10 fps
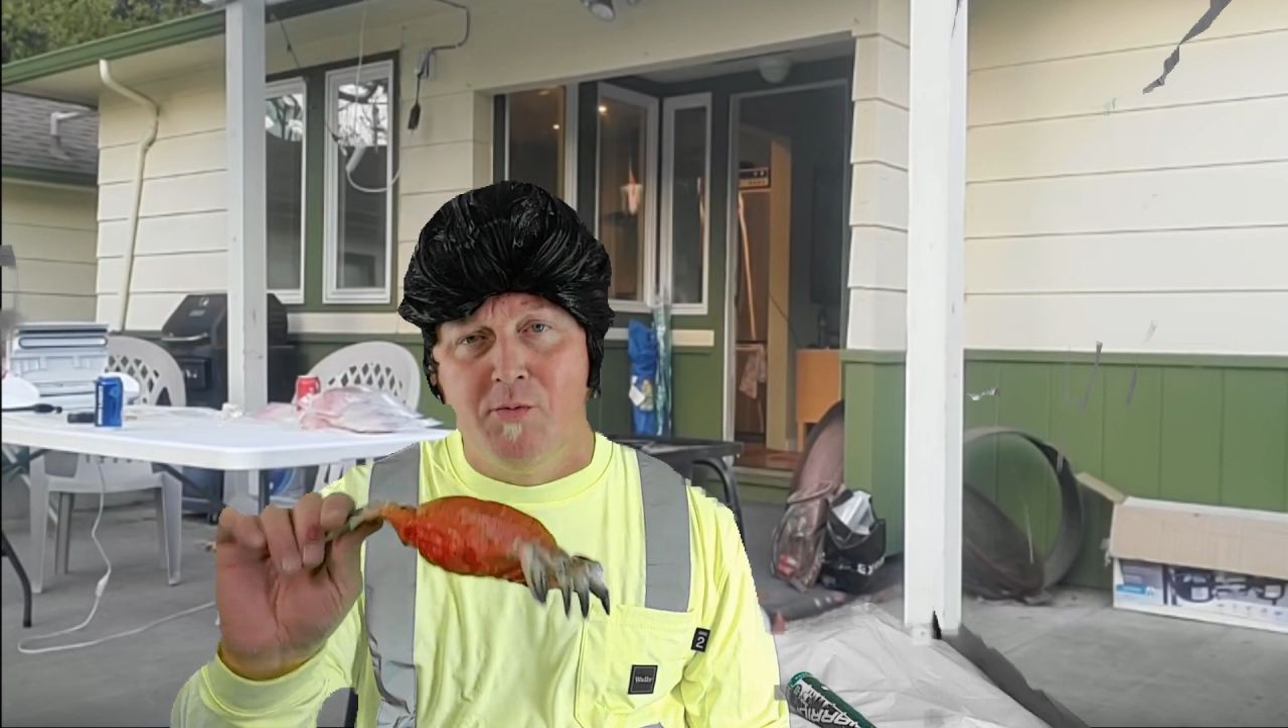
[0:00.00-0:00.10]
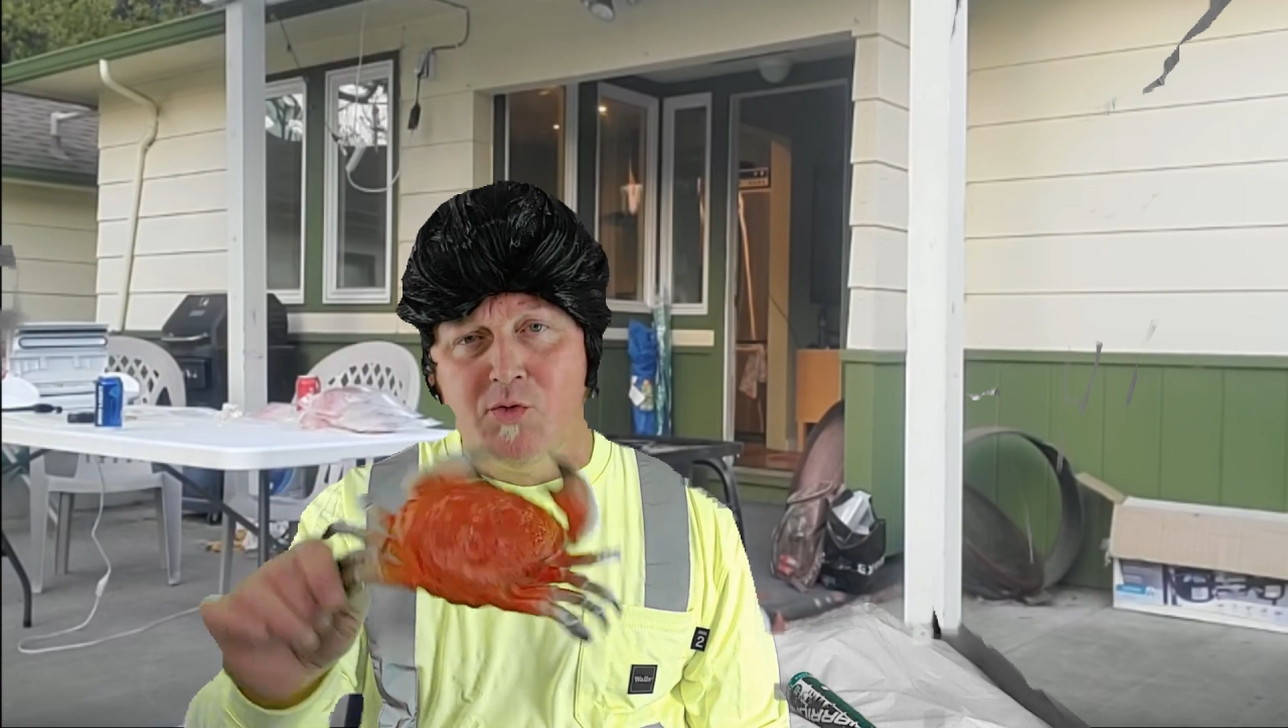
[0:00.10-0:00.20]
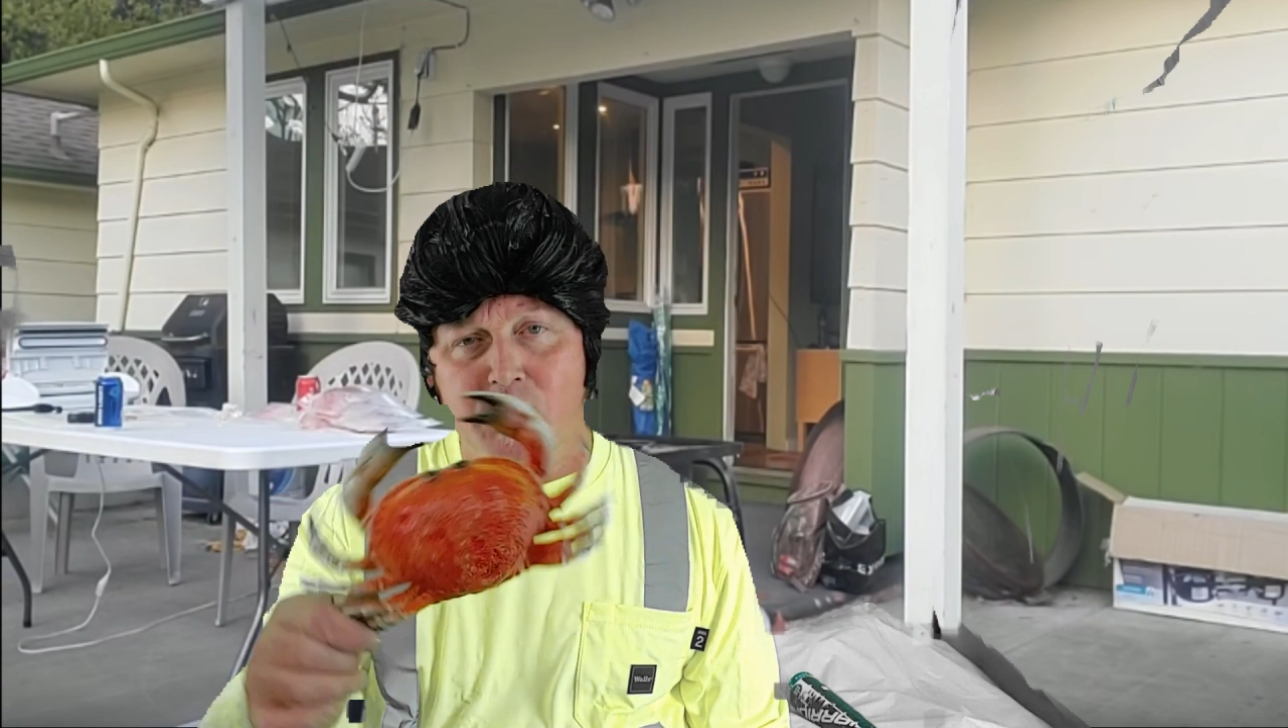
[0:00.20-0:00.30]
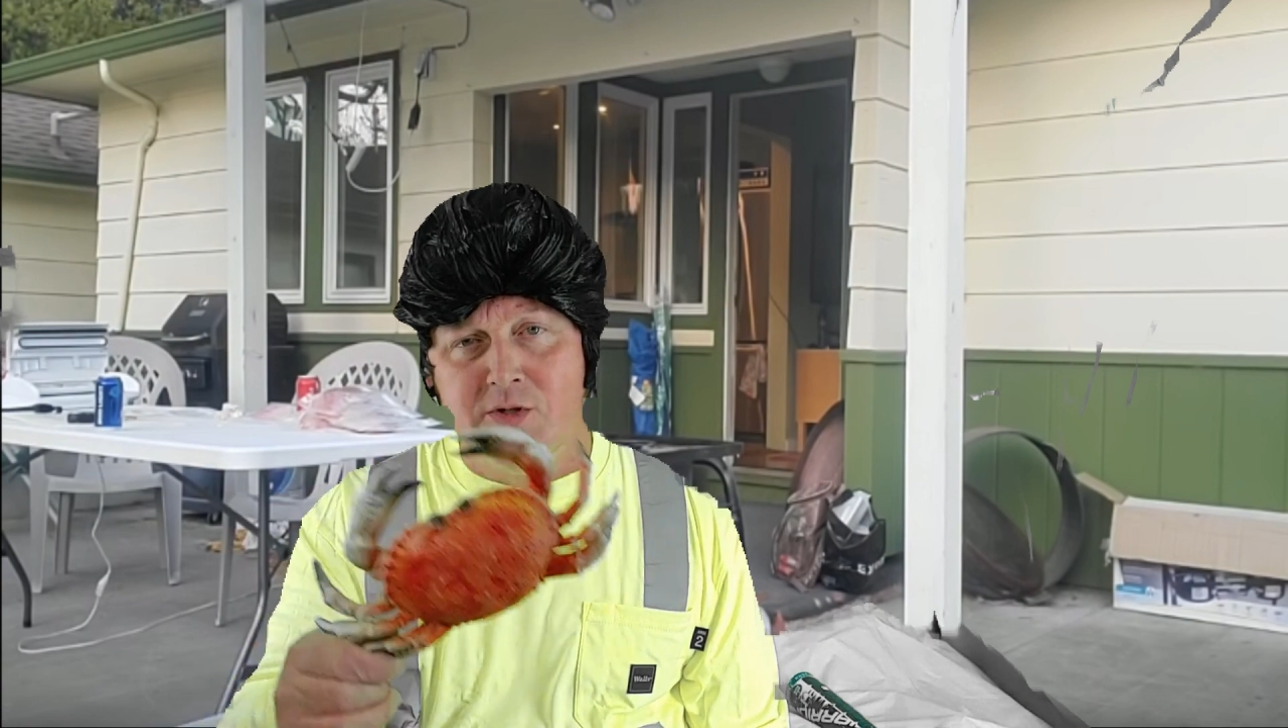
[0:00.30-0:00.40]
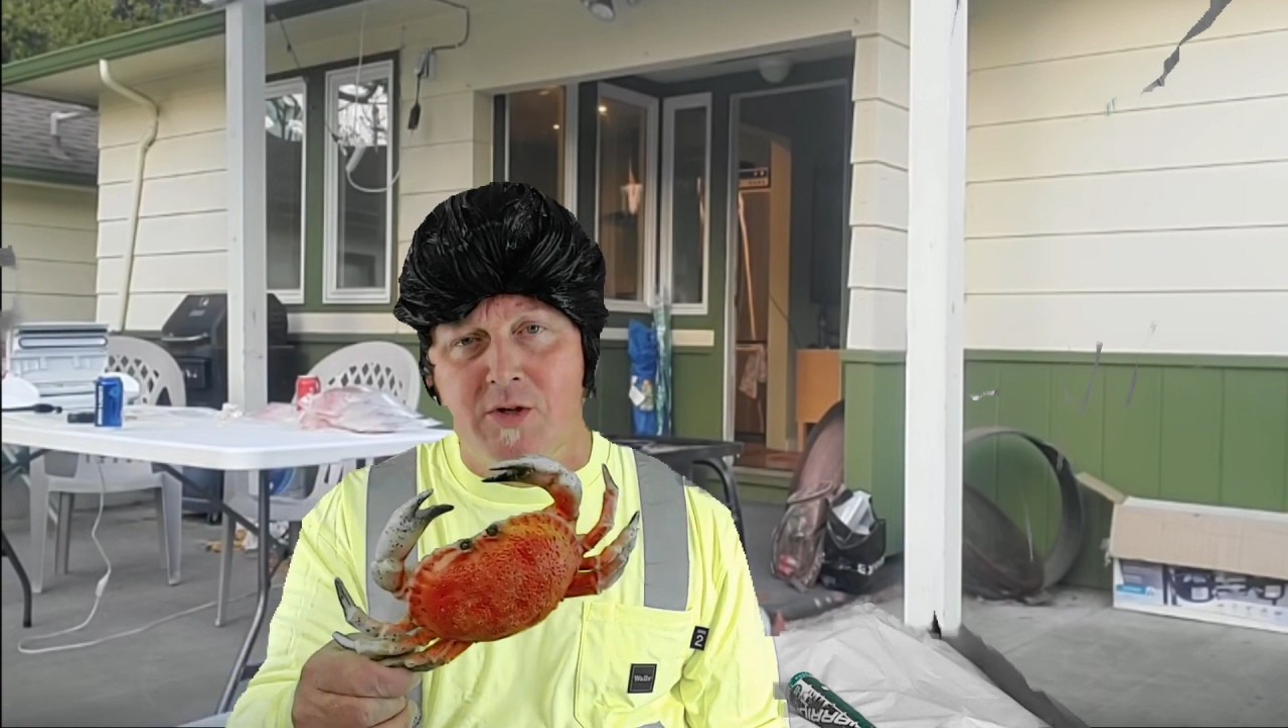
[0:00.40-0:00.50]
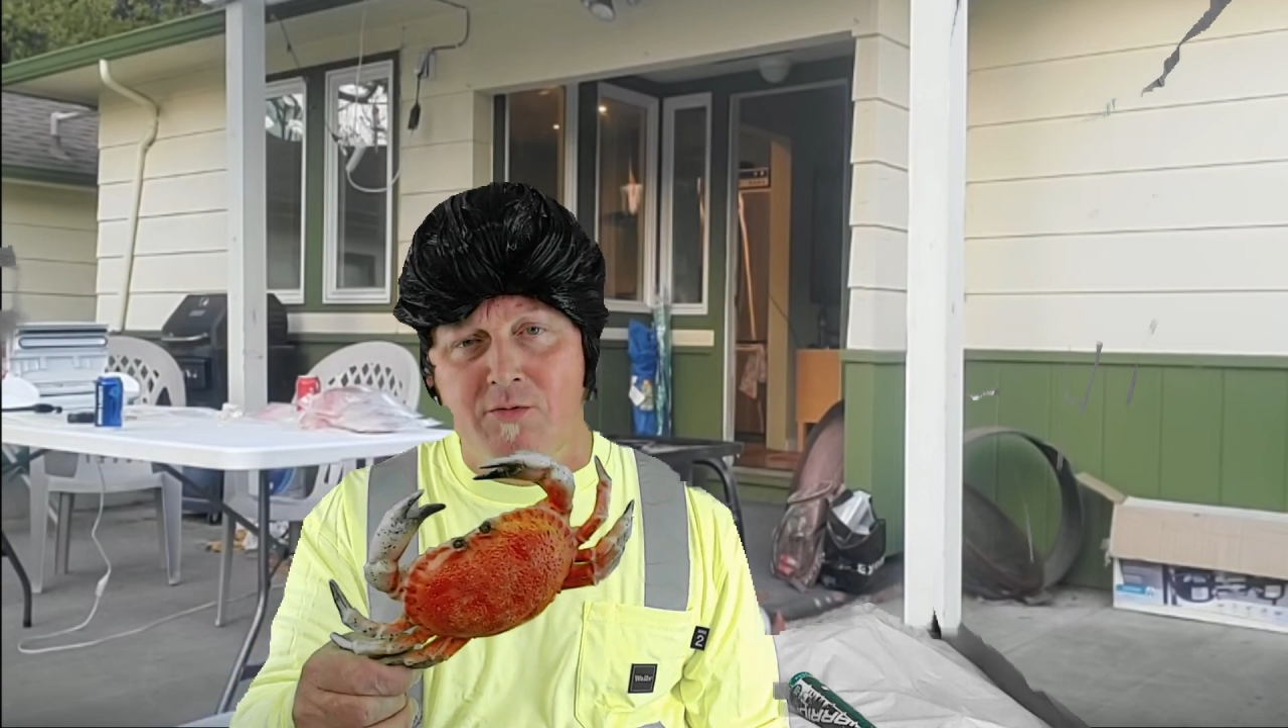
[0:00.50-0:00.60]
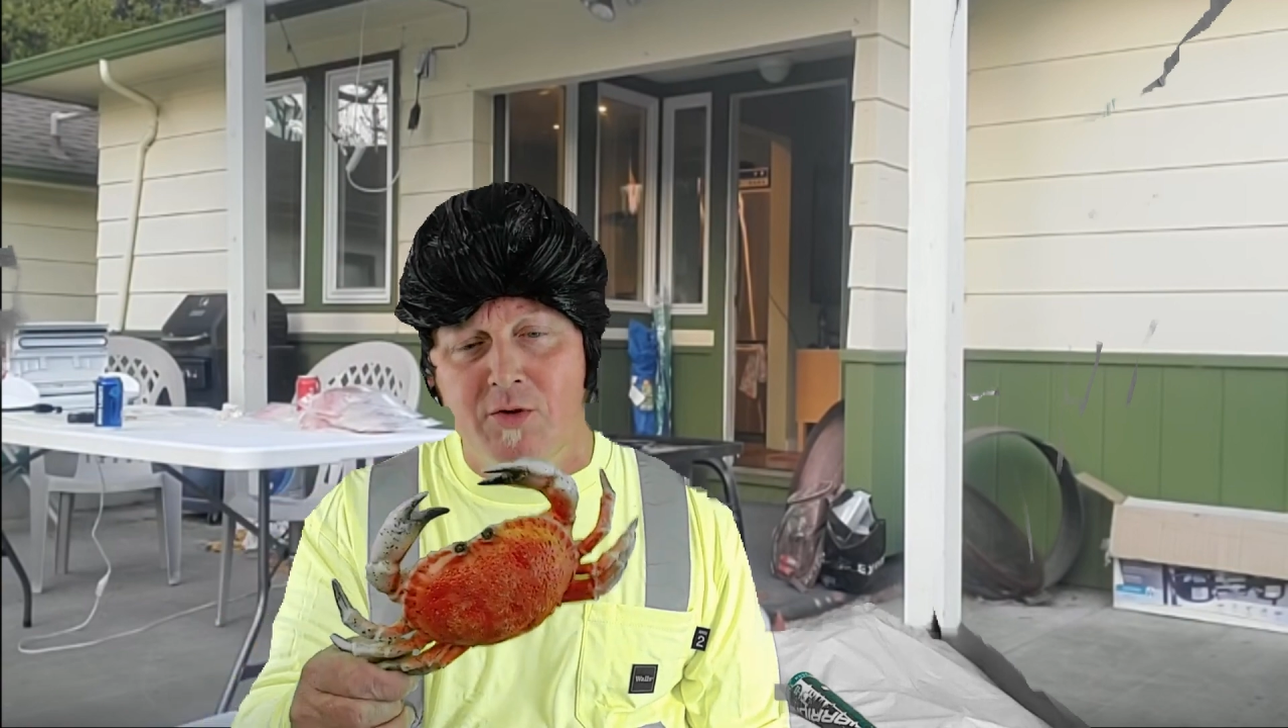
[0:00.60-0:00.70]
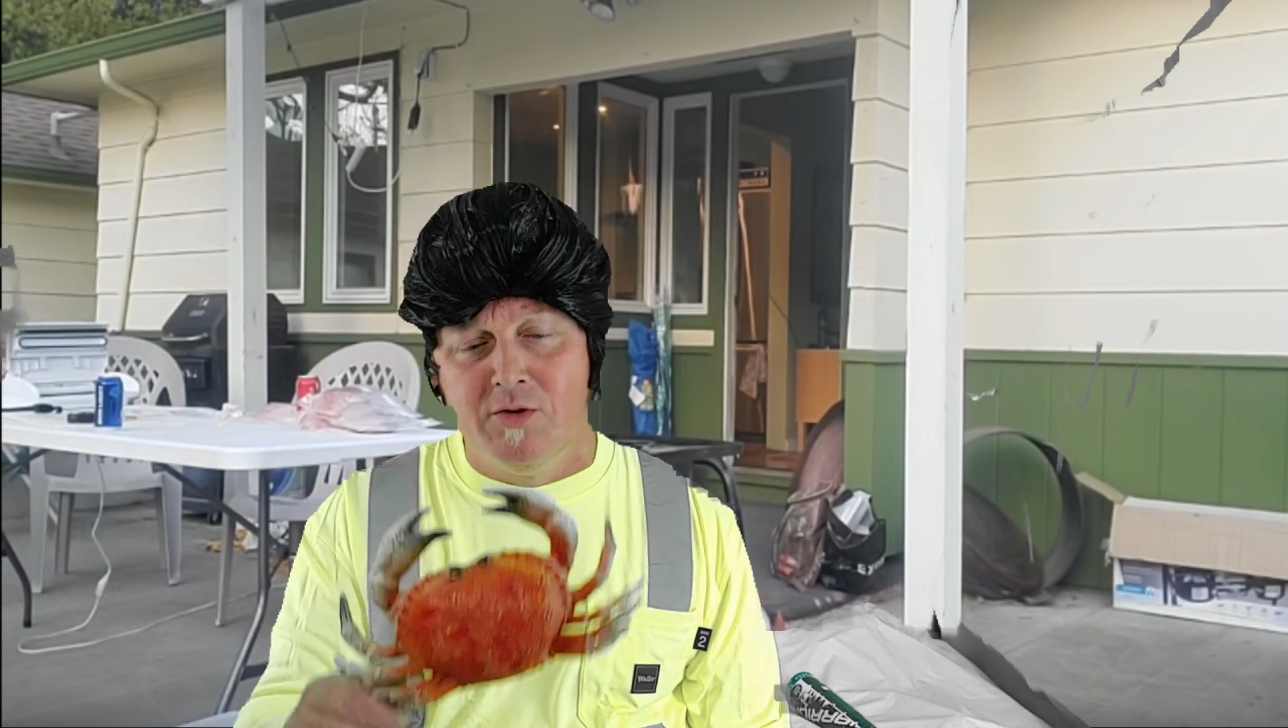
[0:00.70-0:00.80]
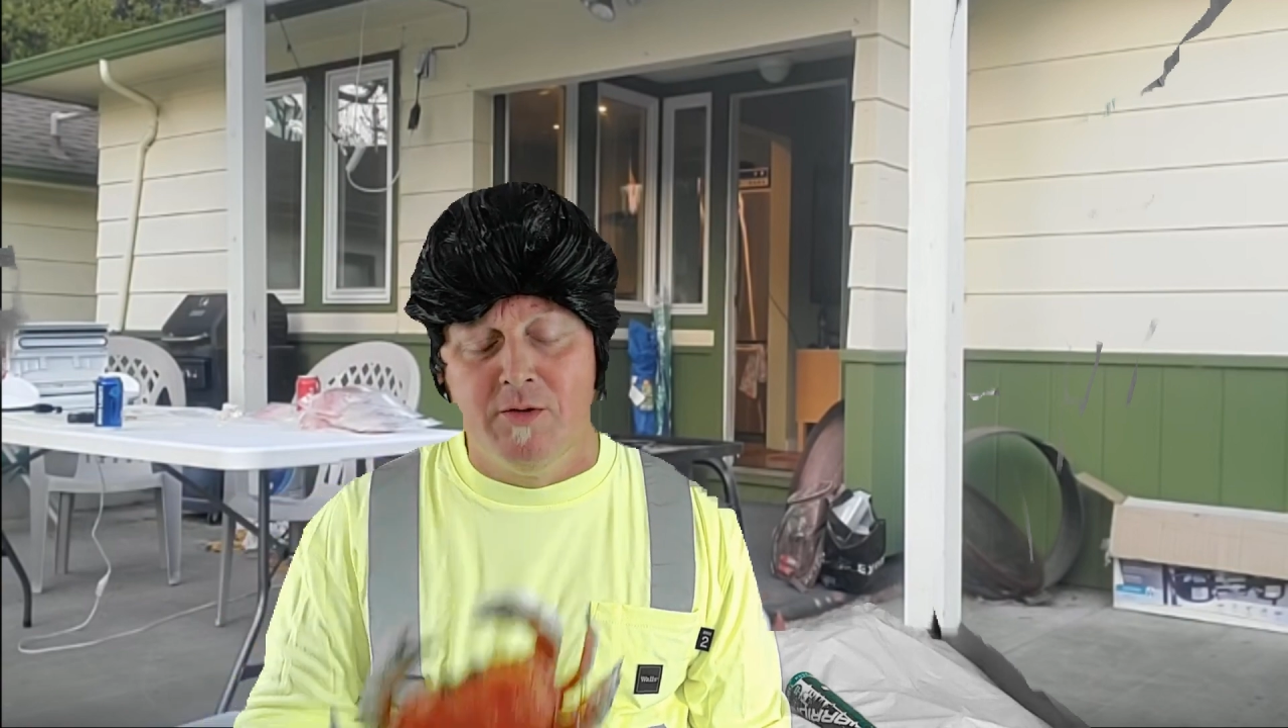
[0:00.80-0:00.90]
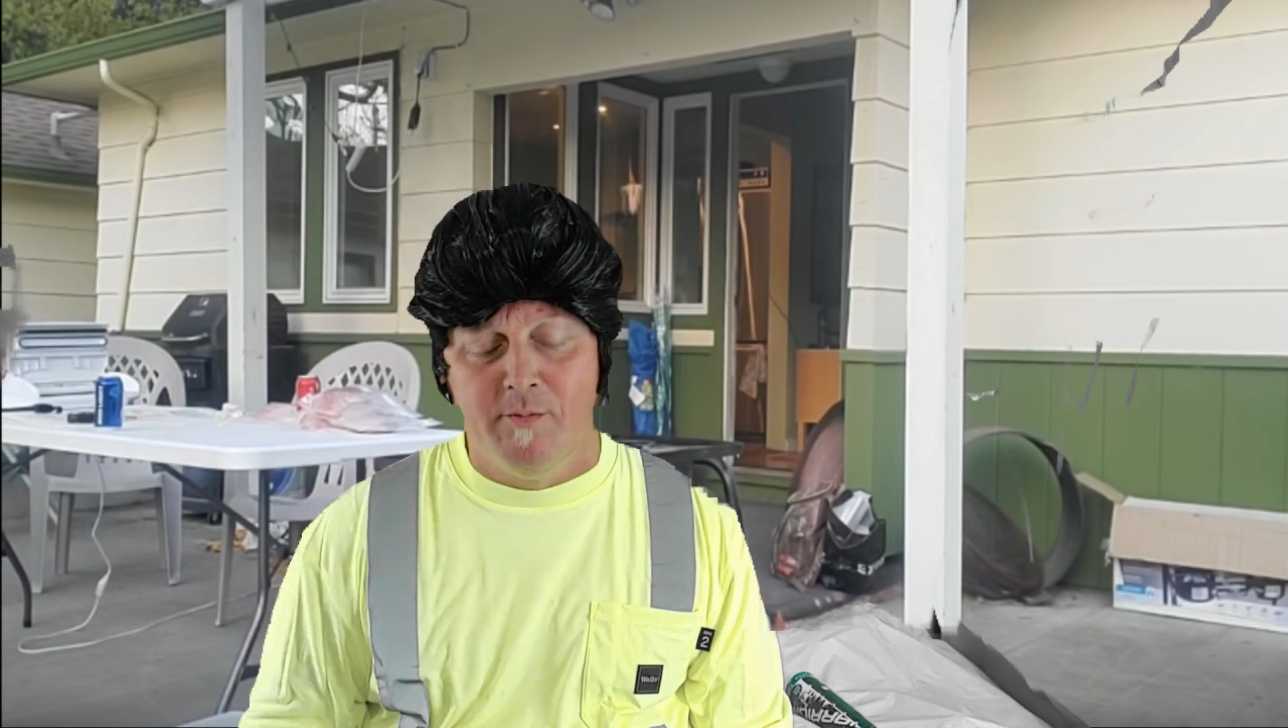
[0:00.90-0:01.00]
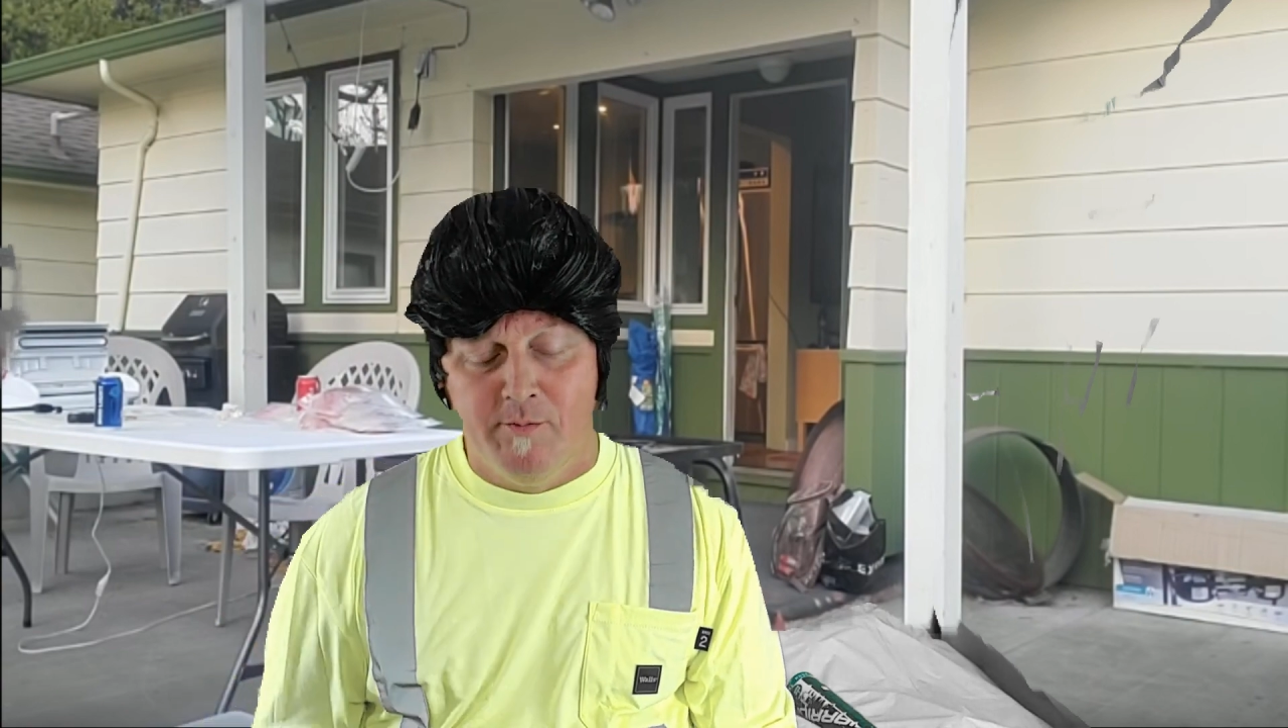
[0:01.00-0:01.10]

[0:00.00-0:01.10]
so it's different.